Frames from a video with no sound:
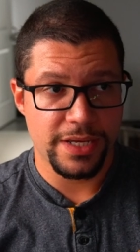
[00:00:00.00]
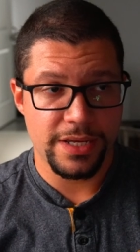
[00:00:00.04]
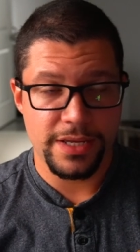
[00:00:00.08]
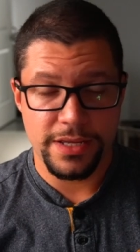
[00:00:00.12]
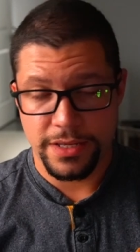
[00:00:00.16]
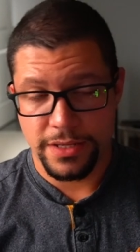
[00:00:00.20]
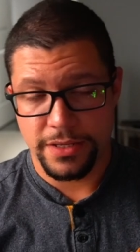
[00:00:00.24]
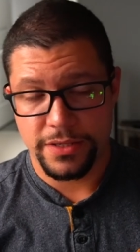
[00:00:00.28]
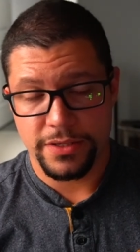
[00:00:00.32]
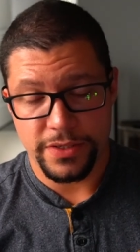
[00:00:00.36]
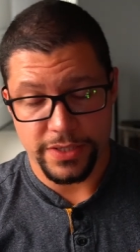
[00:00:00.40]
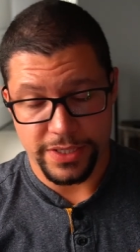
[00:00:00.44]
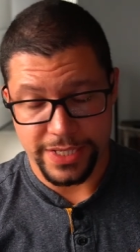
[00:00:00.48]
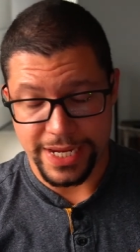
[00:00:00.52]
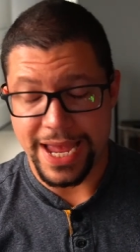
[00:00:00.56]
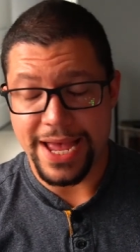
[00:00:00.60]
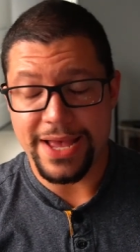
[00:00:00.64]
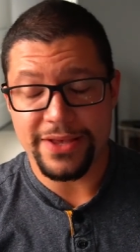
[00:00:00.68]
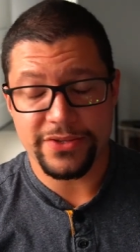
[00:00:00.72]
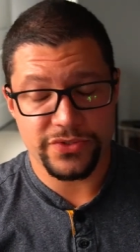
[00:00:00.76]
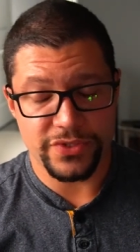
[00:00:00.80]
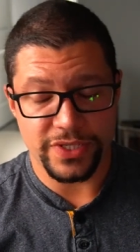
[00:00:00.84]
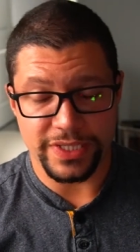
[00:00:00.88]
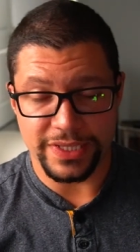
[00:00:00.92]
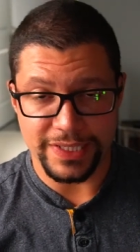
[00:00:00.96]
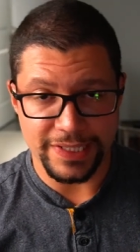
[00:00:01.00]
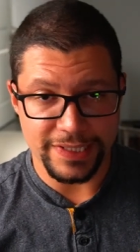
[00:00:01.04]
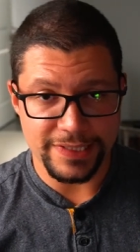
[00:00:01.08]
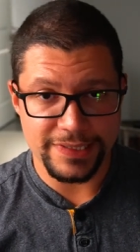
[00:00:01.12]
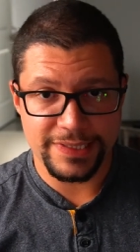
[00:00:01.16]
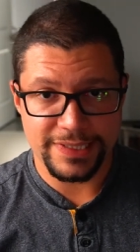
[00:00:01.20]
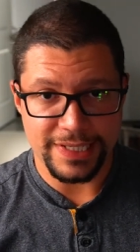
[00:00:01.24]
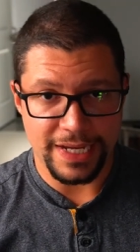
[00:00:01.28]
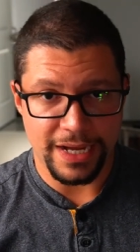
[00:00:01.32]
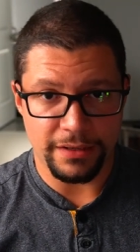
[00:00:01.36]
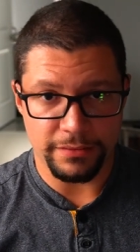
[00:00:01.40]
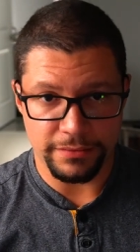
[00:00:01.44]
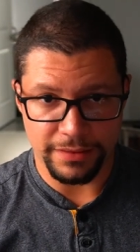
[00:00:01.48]
yes, it does
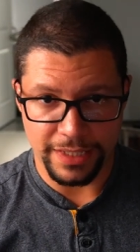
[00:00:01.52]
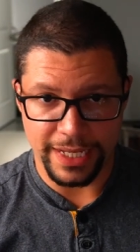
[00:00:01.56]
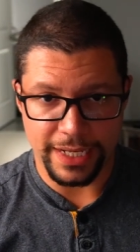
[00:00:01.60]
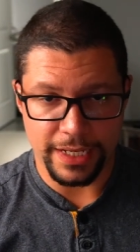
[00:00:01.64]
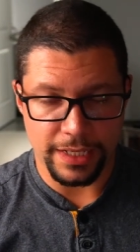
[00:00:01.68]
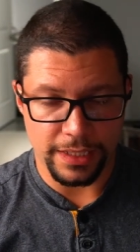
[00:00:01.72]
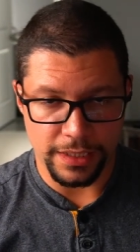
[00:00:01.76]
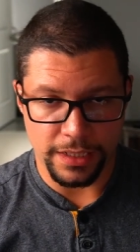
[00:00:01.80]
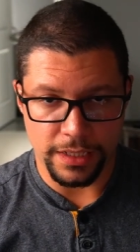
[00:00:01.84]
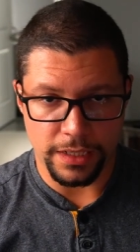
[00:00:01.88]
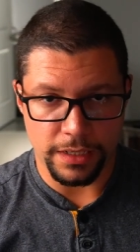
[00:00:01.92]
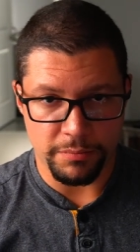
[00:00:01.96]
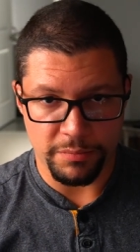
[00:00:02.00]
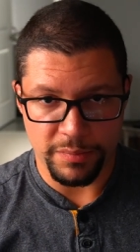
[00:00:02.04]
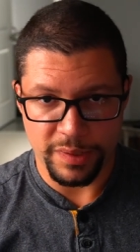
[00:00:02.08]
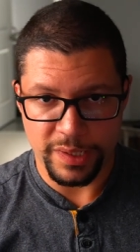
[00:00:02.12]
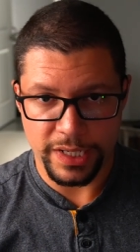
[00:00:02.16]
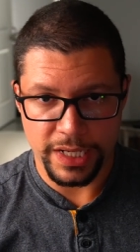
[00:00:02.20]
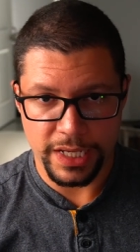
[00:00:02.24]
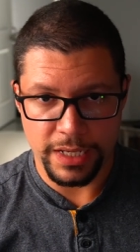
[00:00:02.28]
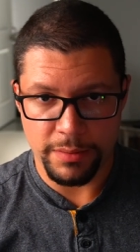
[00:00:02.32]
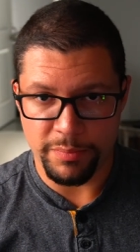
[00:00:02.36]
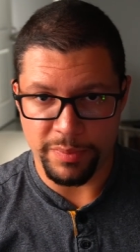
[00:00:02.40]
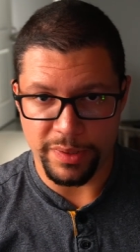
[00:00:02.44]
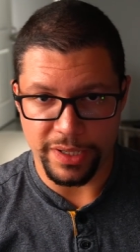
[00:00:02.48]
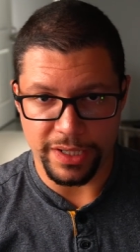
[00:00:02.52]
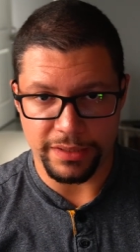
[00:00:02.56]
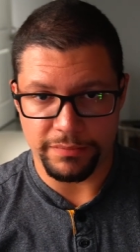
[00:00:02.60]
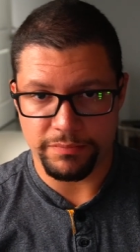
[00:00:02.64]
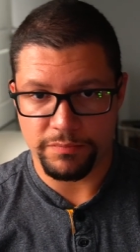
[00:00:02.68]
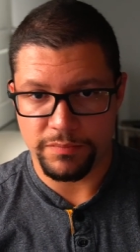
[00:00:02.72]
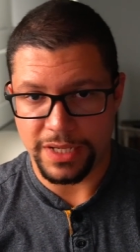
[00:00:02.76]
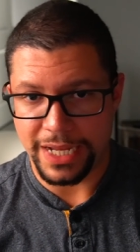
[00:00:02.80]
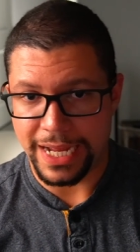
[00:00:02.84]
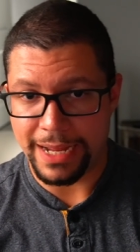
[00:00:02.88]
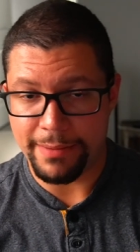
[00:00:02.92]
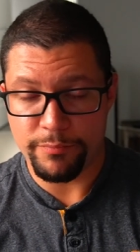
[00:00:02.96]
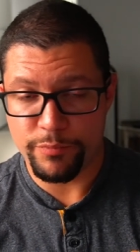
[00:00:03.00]
sound like a lot of money, but I'm
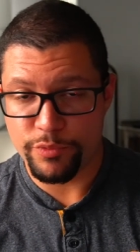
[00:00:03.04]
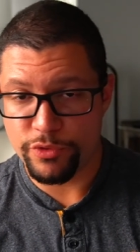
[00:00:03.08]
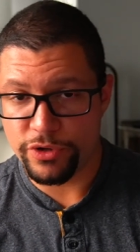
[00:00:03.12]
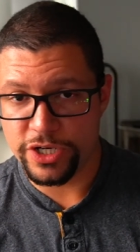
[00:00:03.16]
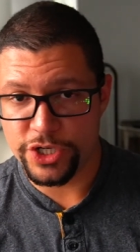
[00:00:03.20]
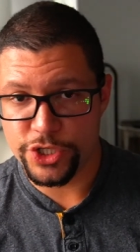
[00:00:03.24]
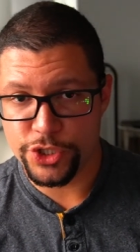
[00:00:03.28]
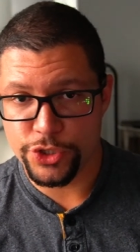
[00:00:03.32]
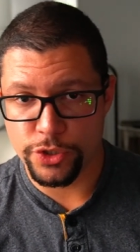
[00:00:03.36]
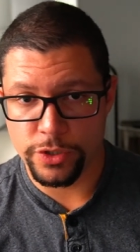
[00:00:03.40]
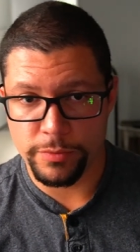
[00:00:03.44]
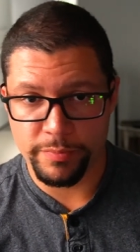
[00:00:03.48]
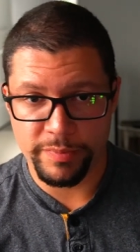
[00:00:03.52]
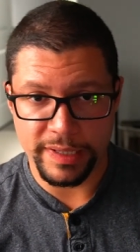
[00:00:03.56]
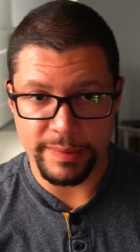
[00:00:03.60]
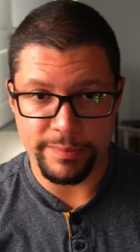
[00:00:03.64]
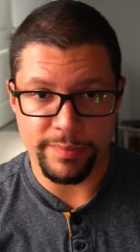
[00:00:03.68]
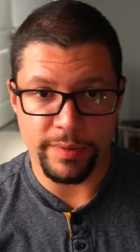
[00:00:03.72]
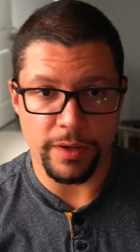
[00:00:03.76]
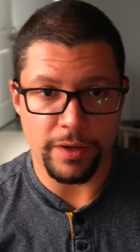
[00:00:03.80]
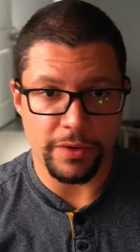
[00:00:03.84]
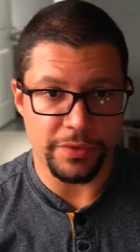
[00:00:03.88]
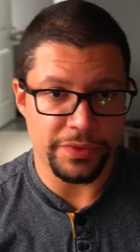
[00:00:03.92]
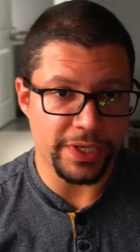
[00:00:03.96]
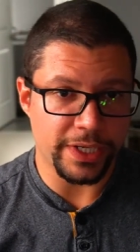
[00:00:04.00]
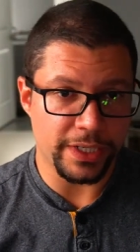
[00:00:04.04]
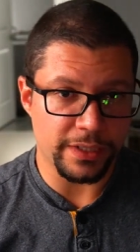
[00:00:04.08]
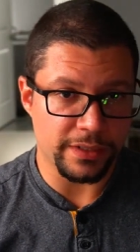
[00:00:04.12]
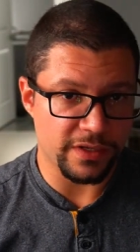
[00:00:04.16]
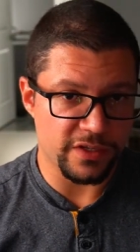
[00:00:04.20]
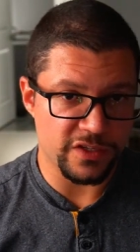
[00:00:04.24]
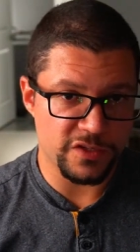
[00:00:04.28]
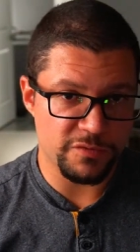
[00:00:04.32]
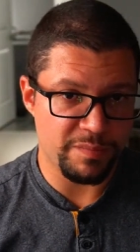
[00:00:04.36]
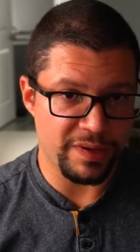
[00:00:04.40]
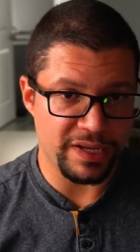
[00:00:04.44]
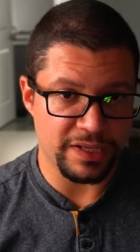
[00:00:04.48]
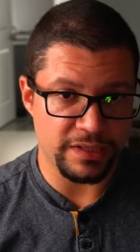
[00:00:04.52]
pretty sure people out there, they
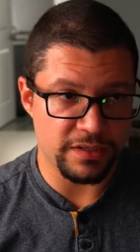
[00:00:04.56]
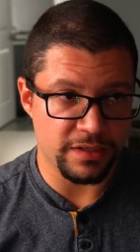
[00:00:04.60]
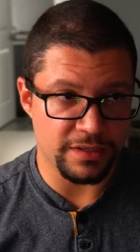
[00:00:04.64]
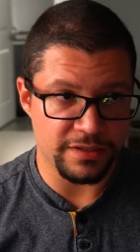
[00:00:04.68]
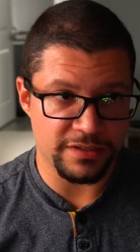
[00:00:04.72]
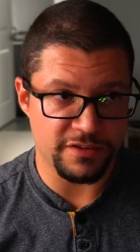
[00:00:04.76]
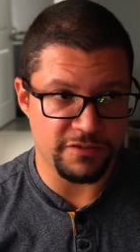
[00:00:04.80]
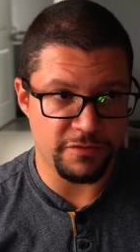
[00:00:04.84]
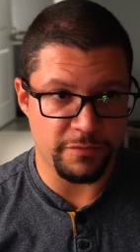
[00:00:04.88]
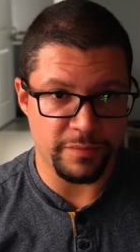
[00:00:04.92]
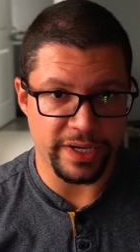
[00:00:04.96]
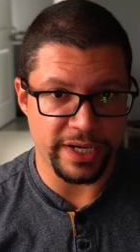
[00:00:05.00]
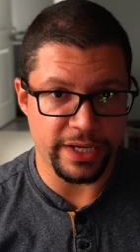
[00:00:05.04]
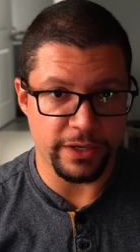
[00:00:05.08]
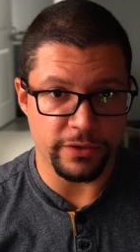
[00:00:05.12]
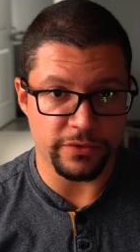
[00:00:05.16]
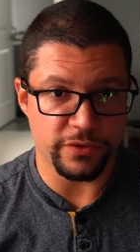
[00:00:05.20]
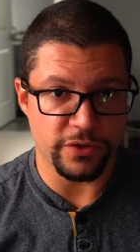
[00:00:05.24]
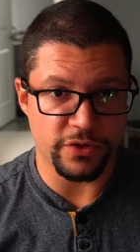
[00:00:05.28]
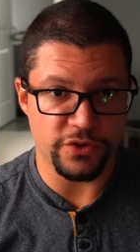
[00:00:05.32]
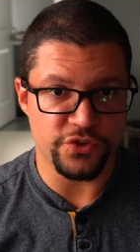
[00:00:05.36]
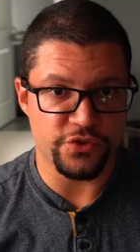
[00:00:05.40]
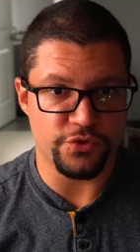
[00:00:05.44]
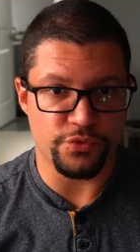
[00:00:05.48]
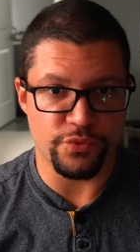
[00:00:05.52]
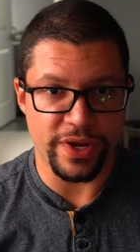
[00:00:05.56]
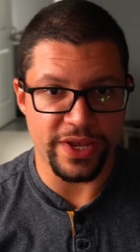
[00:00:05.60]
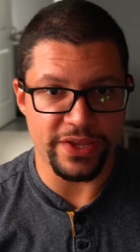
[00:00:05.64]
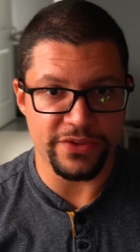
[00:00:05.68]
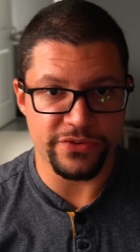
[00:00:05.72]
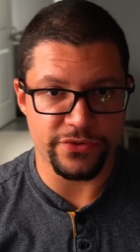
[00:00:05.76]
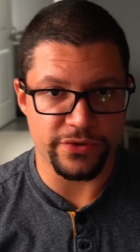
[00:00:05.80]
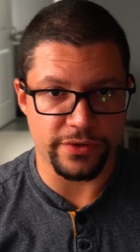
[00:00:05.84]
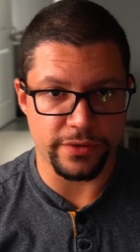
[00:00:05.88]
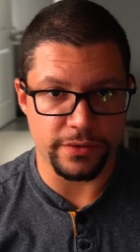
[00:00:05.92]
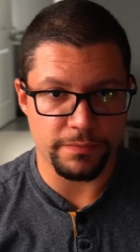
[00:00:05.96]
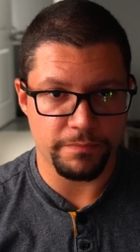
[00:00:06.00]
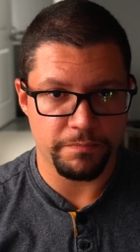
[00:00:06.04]
spend tons of money on those Razer
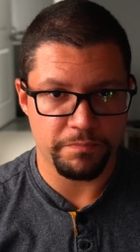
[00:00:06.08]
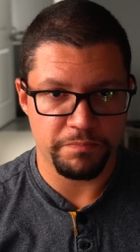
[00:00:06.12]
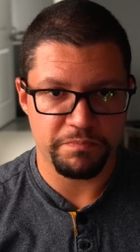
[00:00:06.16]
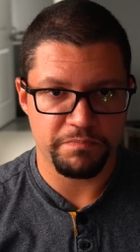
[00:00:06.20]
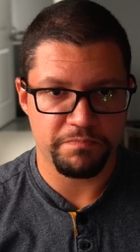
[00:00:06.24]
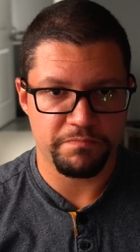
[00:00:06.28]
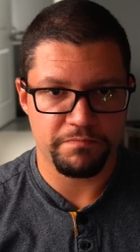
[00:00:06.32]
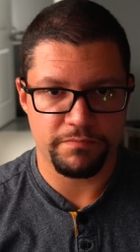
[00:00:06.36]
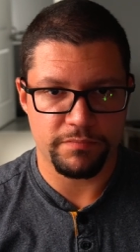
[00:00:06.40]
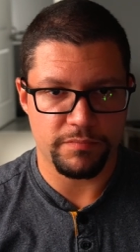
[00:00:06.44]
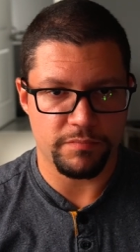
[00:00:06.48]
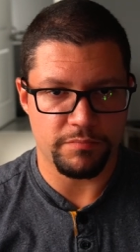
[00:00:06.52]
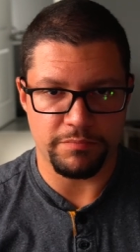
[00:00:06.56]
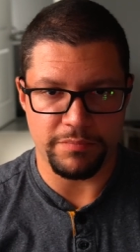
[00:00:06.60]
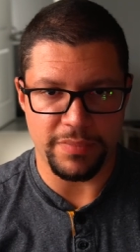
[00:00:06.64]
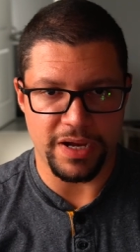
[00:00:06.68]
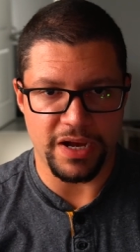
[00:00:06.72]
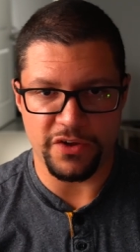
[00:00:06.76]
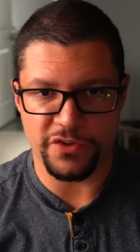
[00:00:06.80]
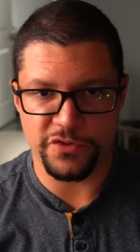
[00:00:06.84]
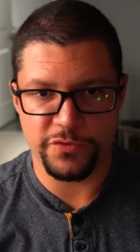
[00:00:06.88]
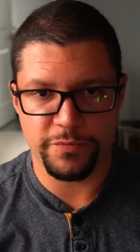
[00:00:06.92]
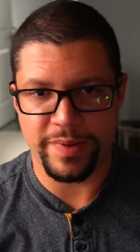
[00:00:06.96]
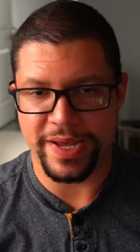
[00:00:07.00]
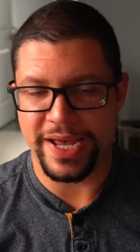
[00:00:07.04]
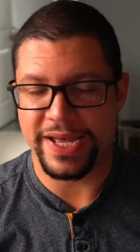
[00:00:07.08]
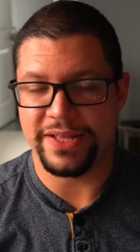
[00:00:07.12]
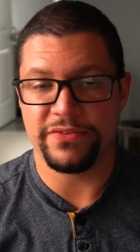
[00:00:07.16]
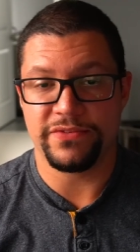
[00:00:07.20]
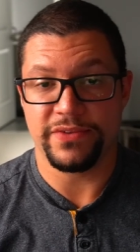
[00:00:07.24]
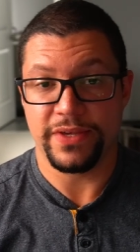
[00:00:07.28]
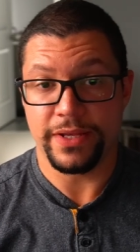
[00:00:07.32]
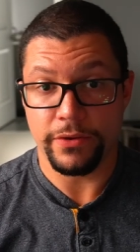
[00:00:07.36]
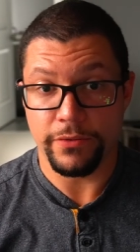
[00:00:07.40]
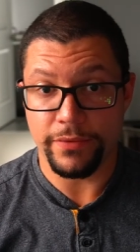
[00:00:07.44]
mouse pads anyway.